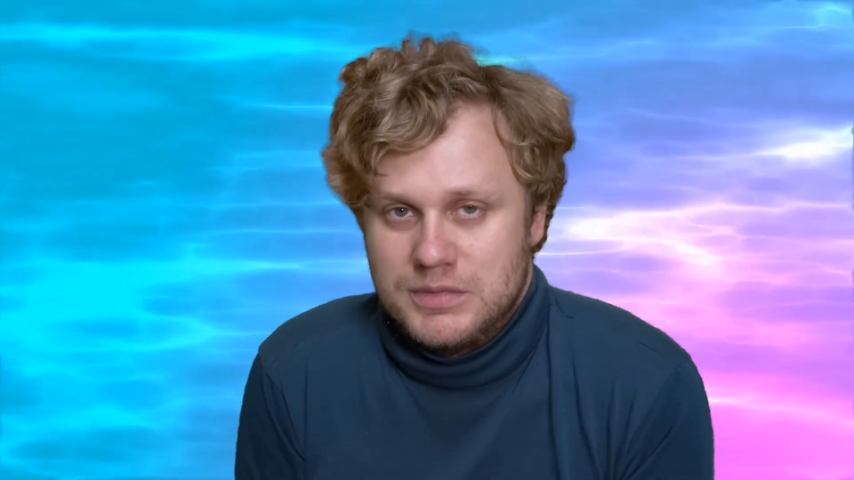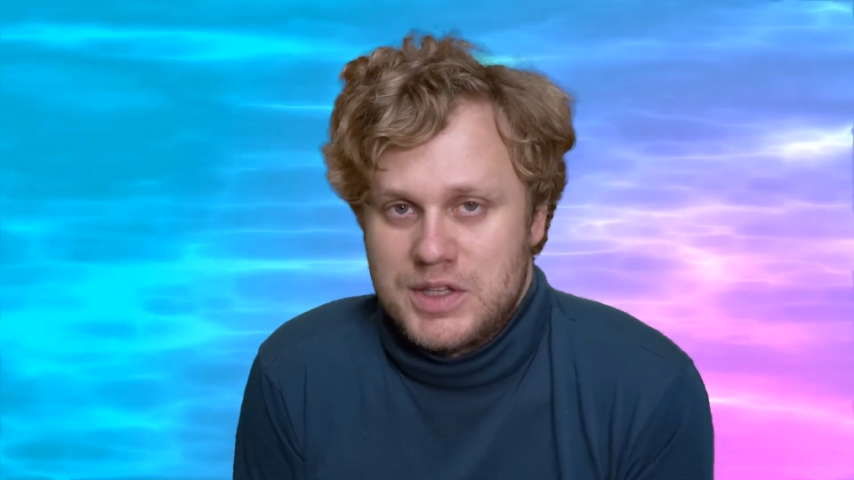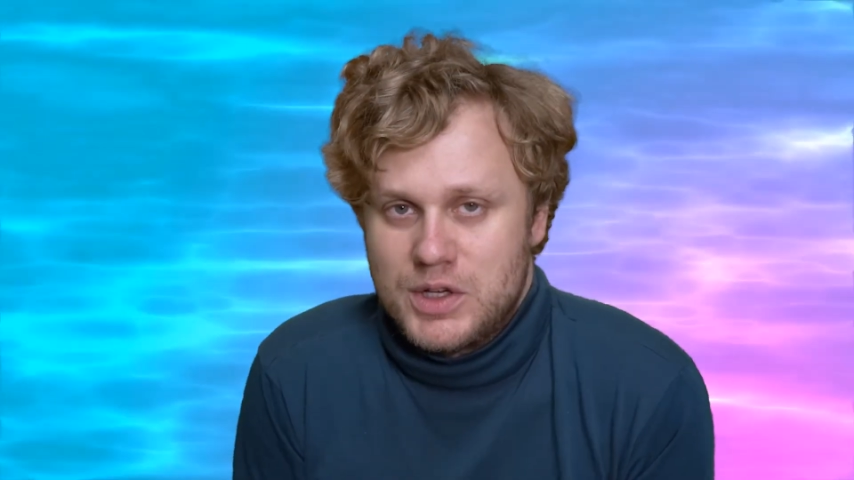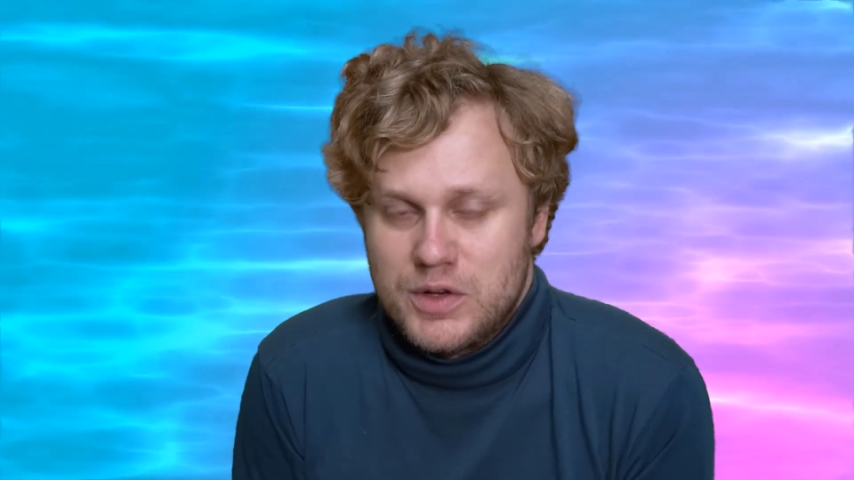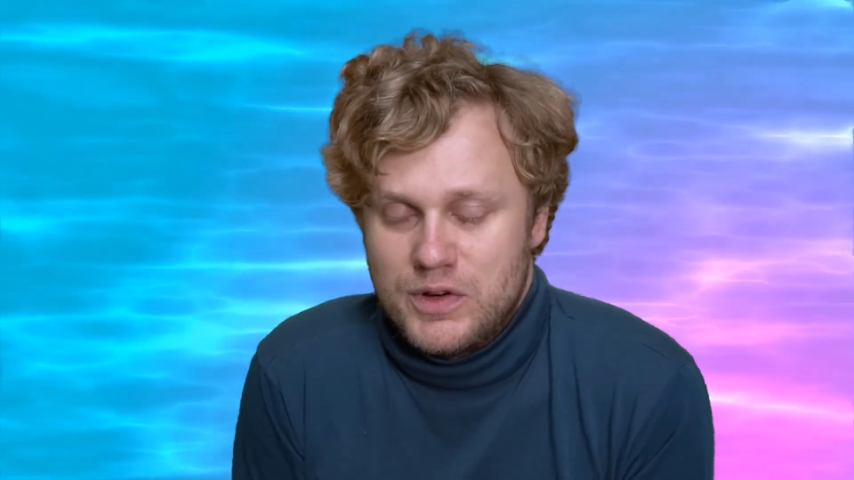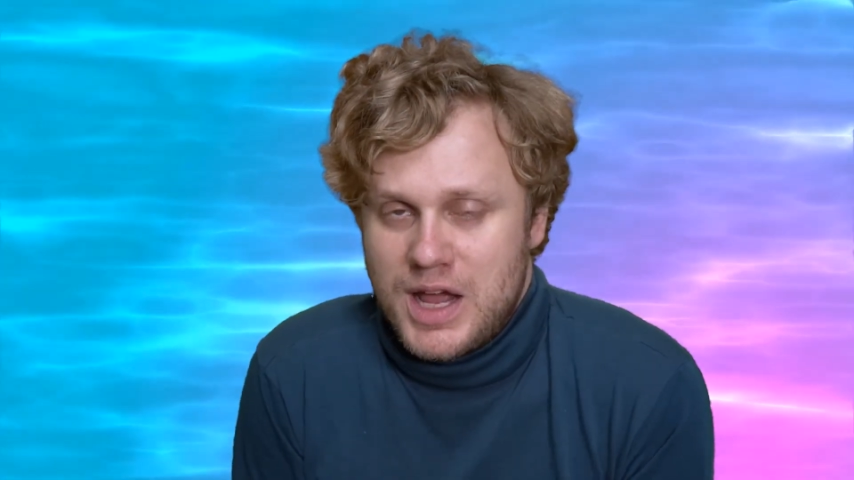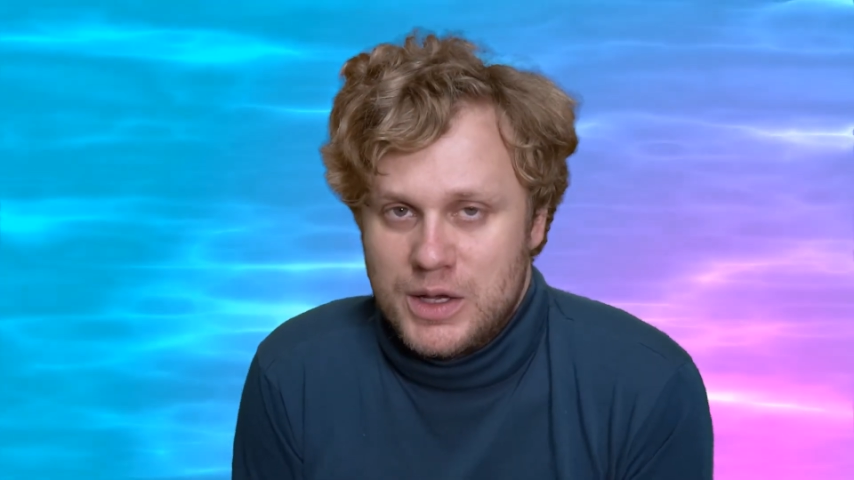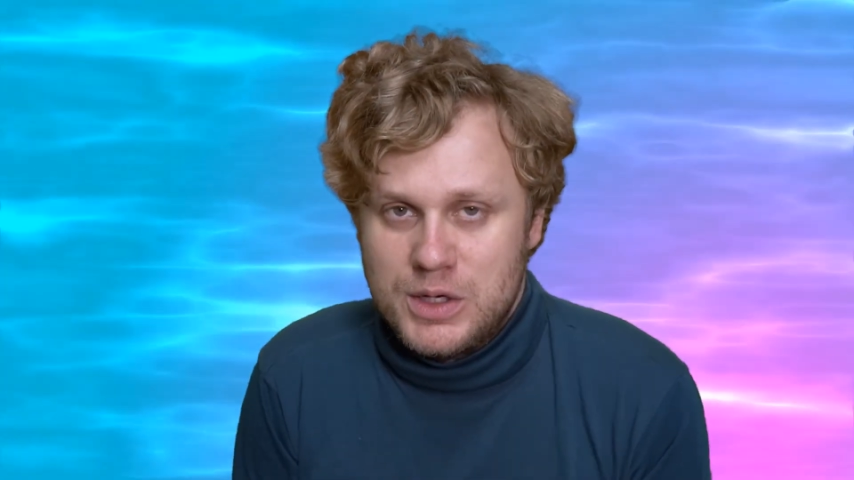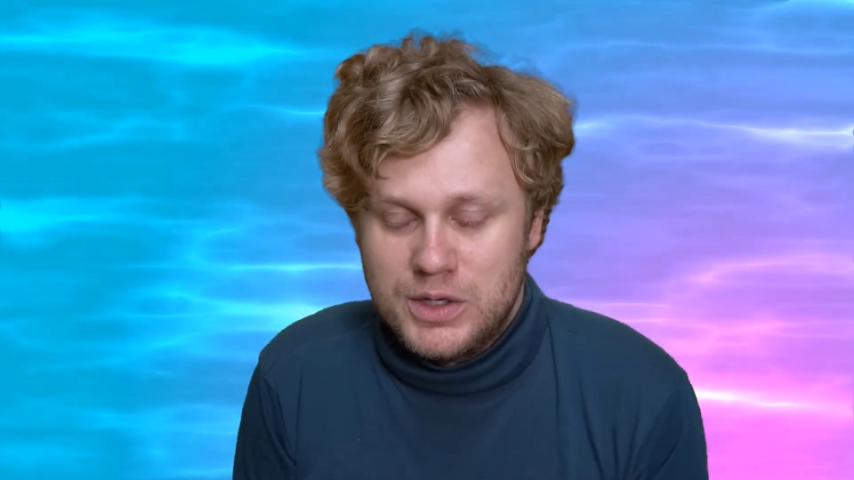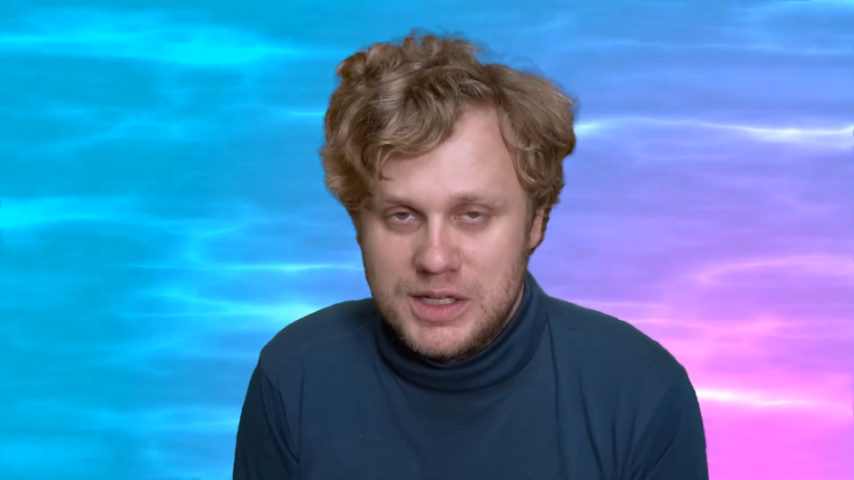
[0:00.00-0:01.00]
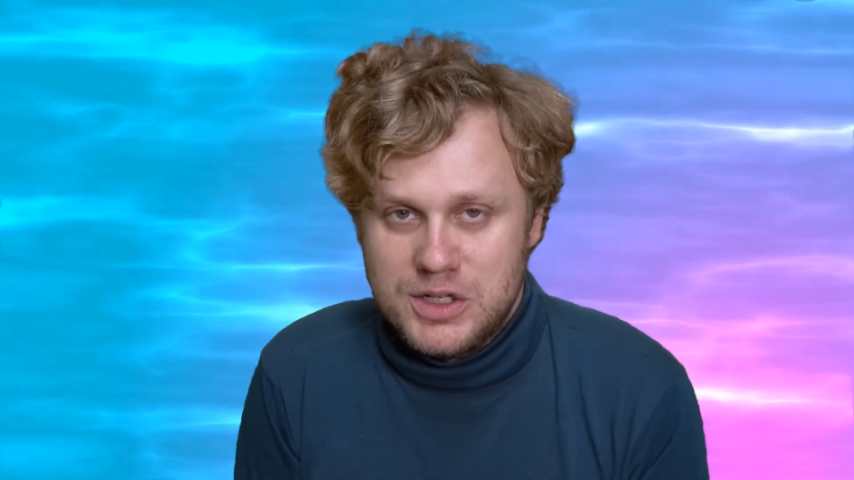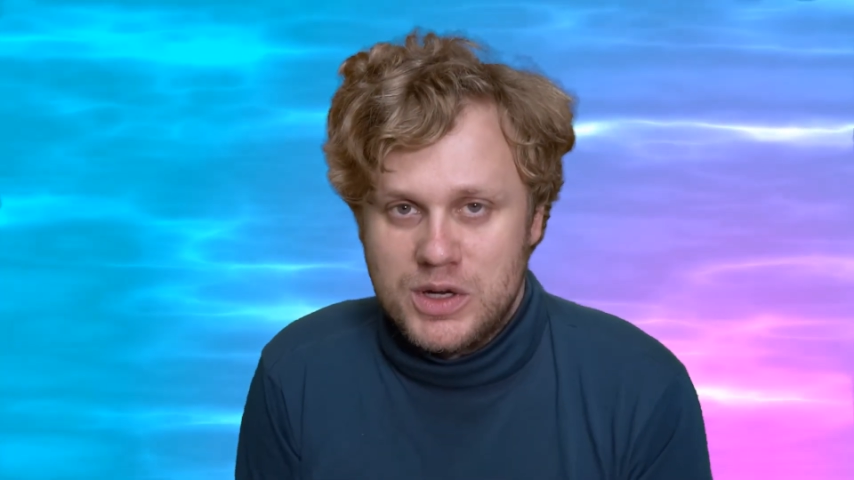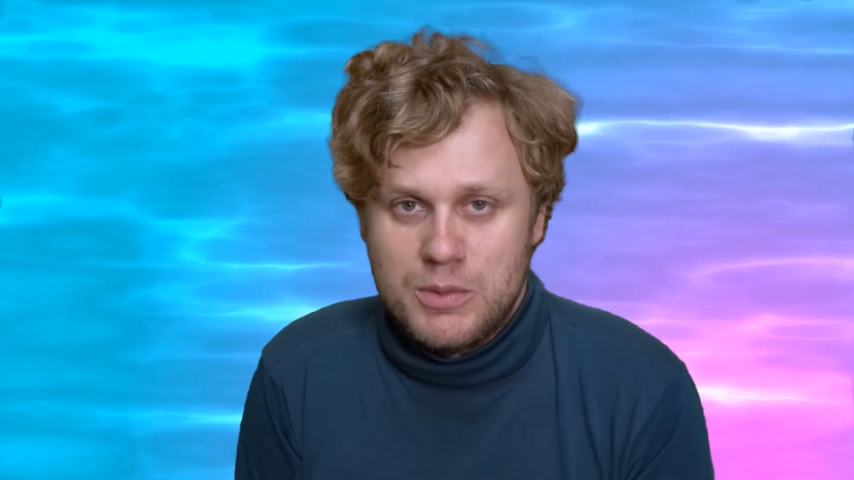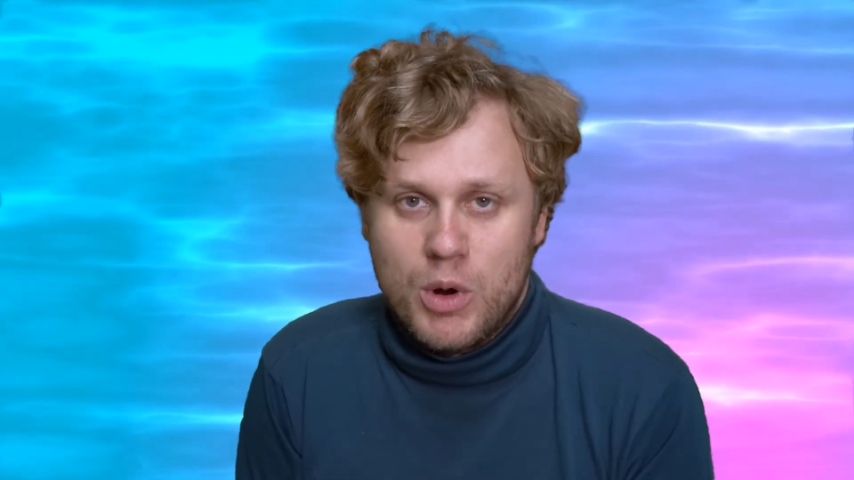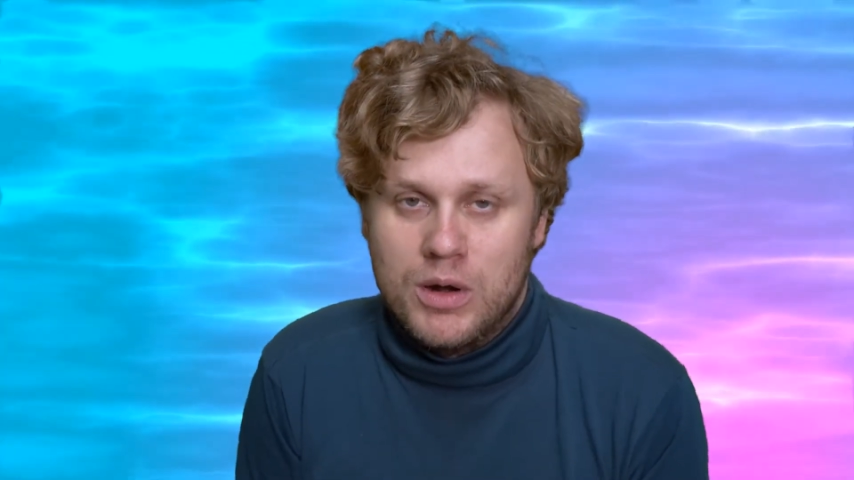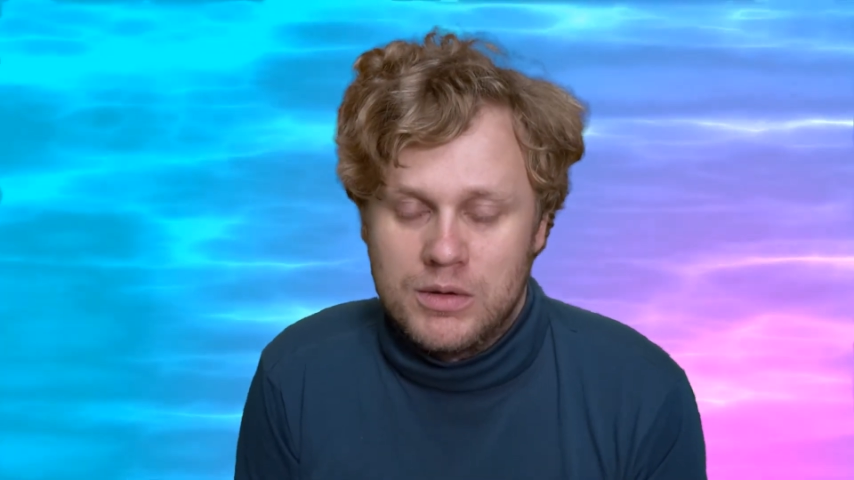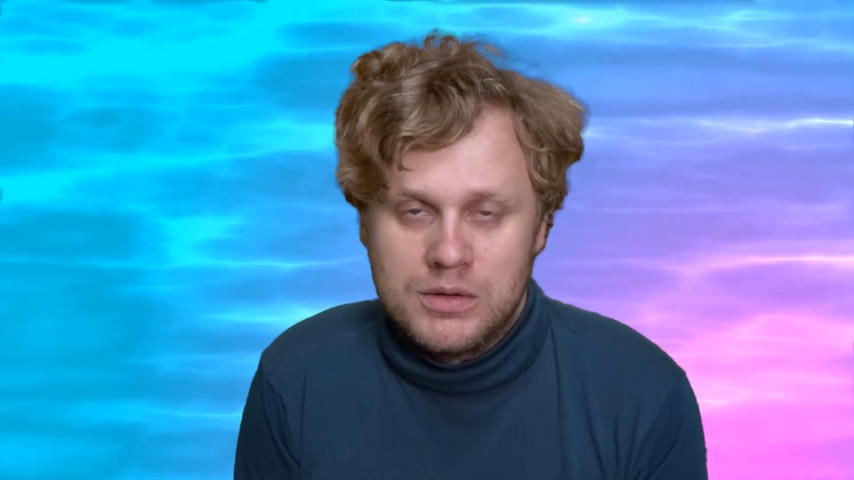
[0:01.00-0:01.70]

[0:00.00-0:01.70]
That's good for now. You don't need to do any more.